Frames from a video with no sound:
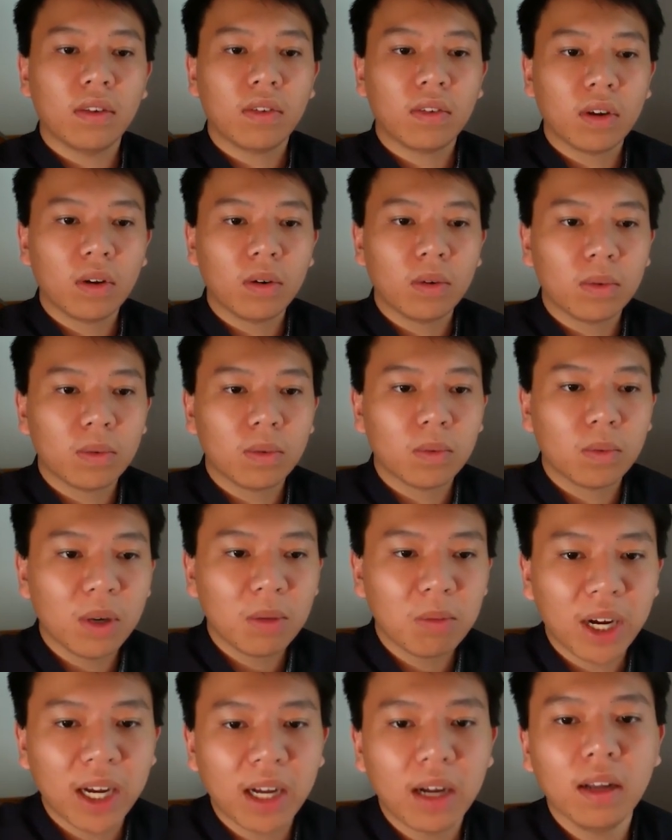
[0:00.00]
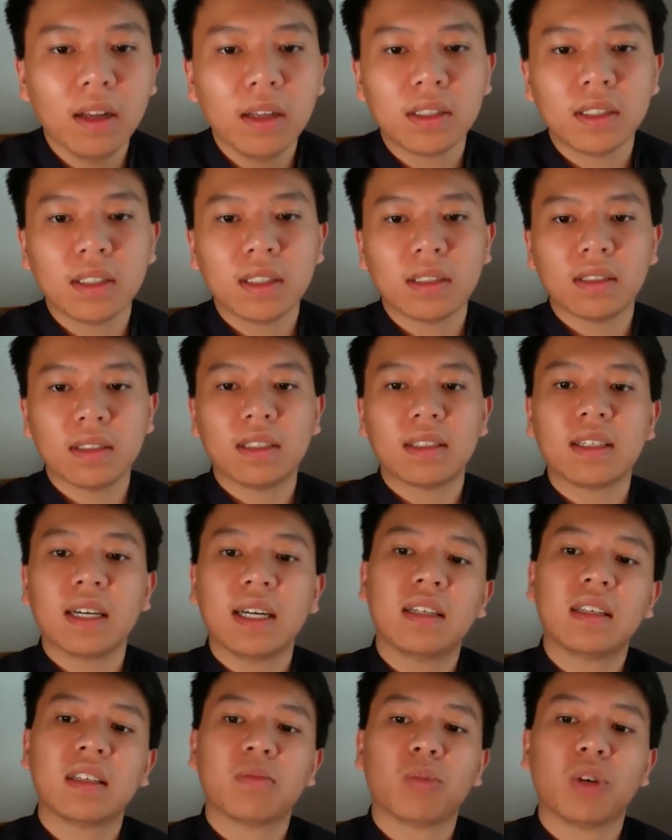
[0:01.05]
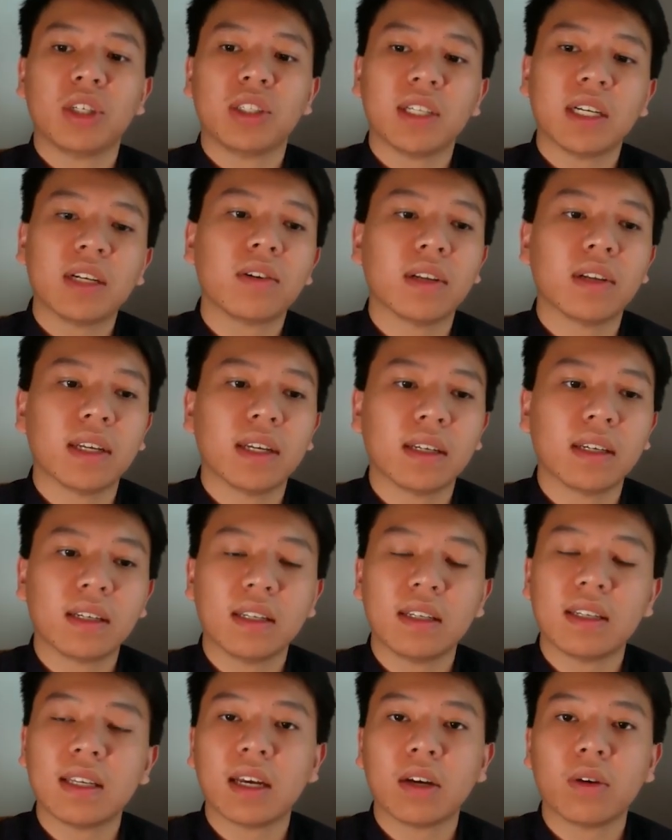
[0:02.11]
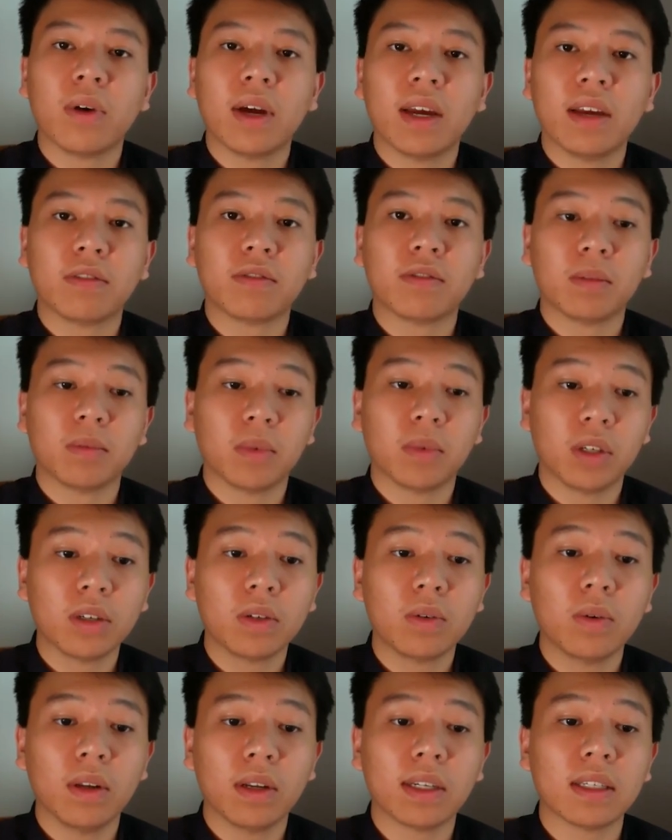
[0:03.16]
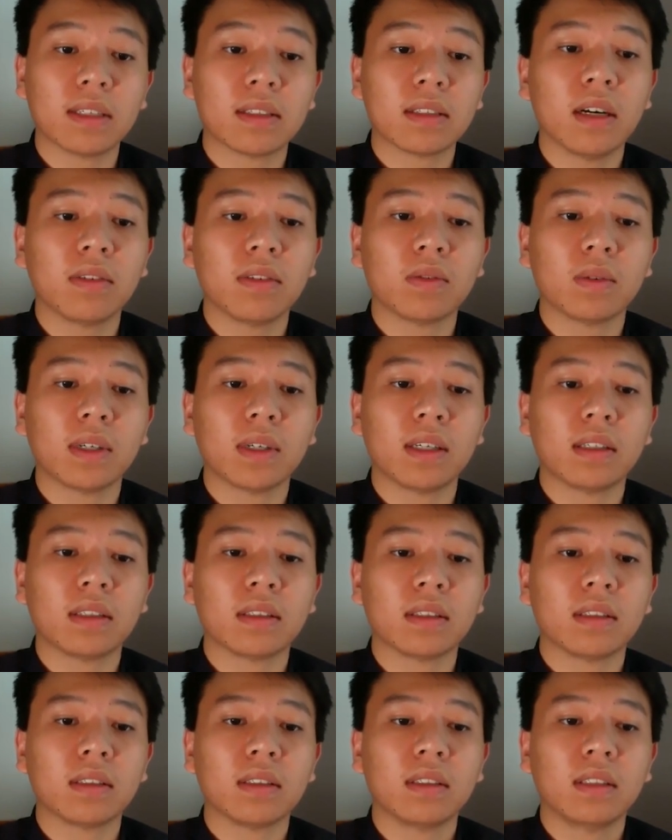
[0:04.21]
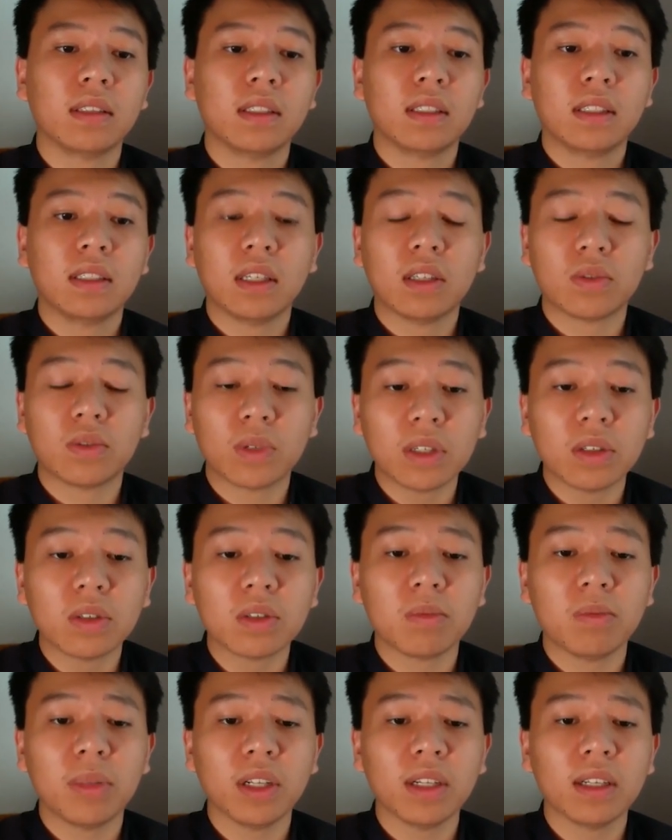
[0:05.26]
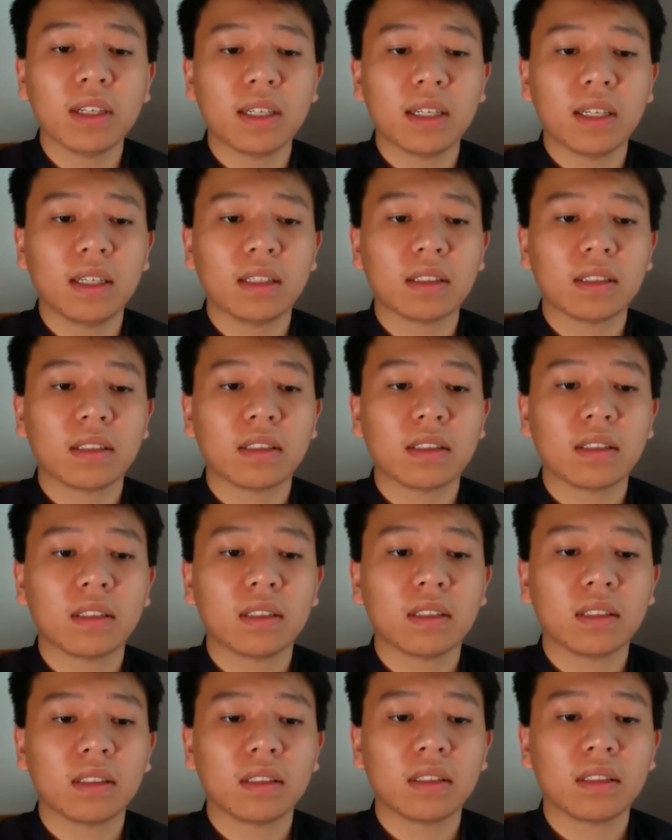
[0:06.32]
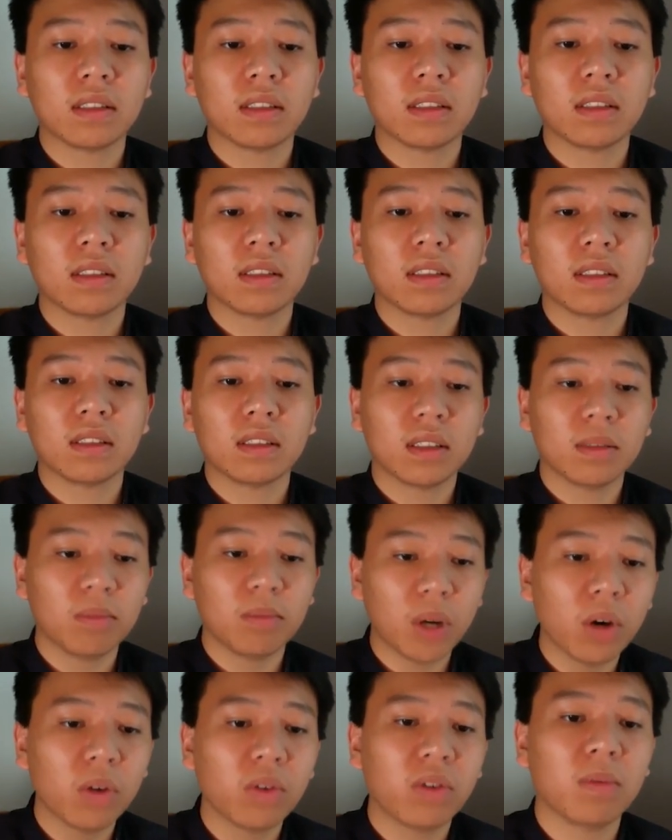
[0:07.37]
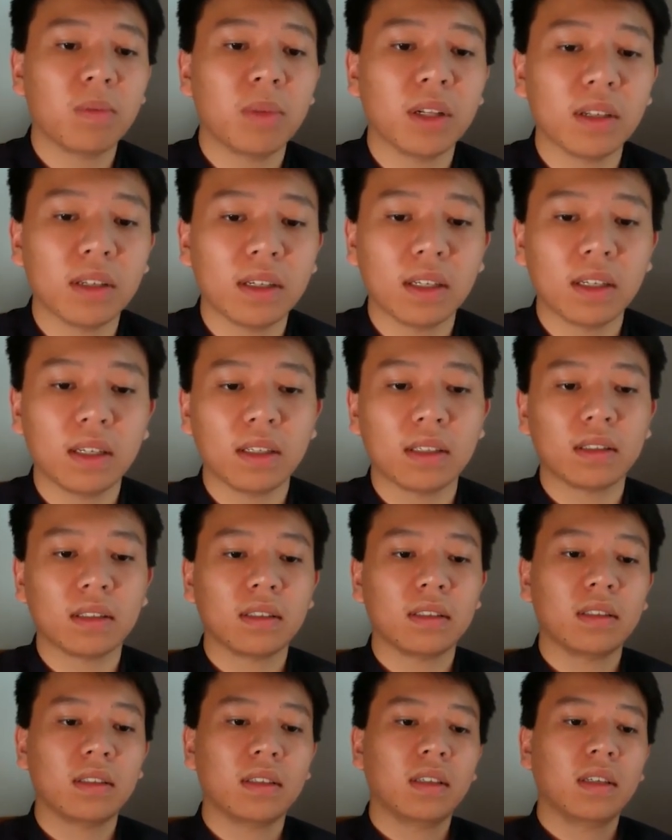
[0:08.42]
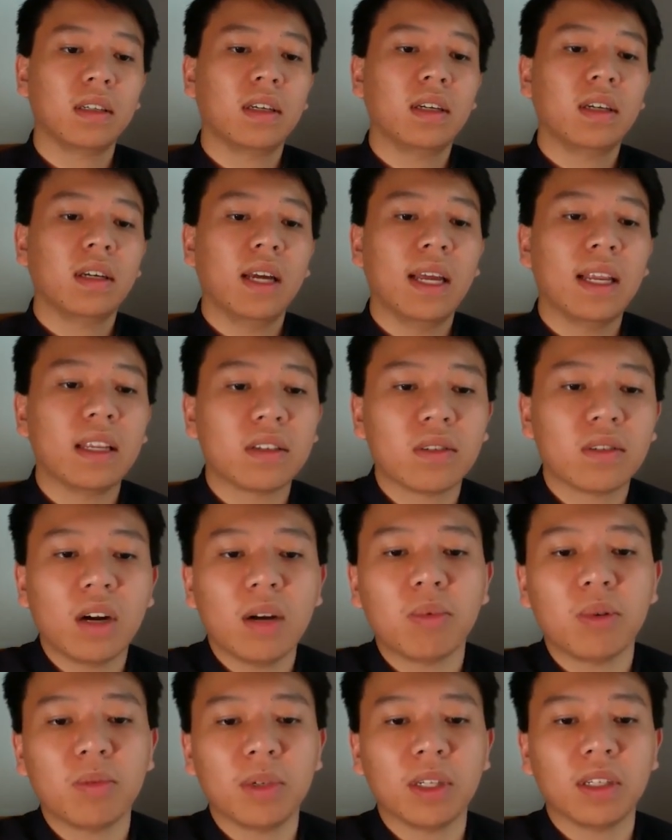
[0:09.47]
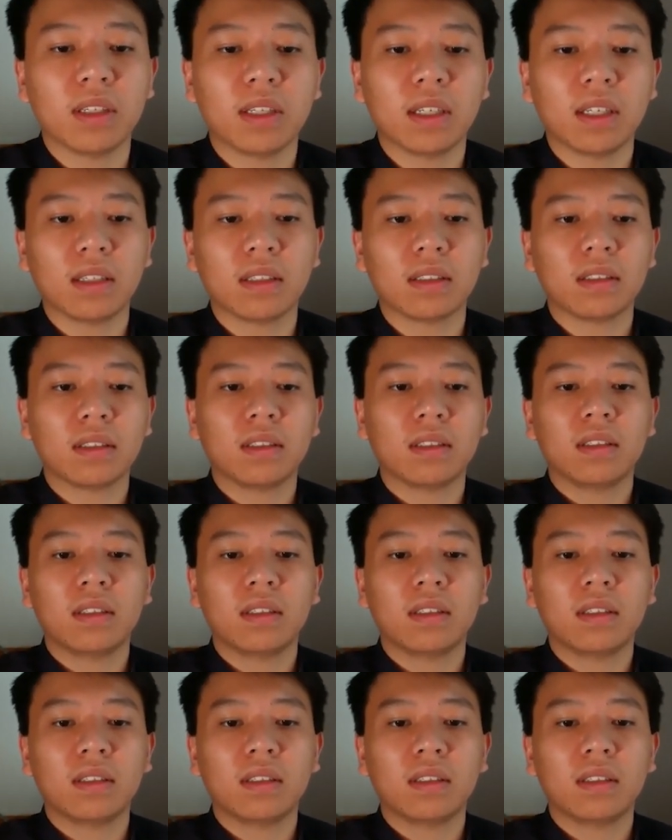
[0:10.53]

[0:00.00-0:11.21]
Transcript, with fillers: So what biologists and scientists more generally can take away from good quality software is reusability, composability, and interoperability.